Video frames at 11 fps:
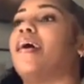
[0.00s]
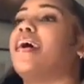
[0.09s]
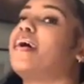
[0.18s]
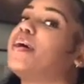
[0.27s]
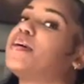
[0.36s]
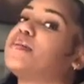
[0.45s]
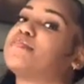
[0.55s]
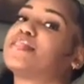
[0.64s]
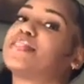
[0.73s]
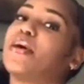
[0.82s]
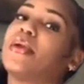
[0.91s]
Um,
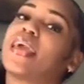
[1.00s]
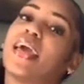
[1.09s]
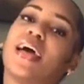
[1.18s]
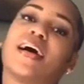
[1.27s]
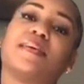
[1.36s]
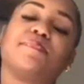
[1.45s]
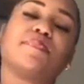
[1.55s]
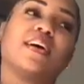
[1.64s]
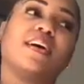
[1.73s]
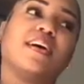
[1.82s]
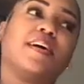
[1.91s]
so yeah,
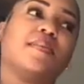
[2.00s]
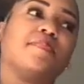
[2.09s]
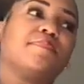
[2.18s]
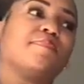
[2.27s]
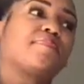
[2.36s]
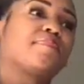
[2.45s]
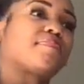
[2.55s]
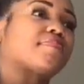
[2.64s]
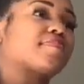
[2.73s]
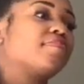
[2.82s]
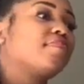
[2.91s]
um,
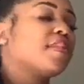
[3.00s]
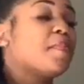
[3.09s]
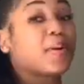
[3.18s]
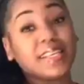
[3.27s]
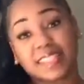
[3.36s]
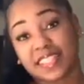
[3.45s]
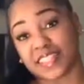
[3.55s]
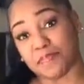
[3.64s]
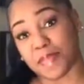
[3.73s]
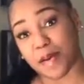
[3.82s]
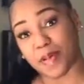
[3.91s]
please
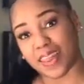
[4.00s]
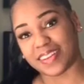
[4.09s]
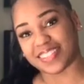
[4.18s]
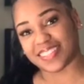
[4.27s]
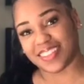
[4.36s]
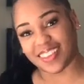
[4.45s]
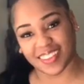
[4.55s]
accept my apology.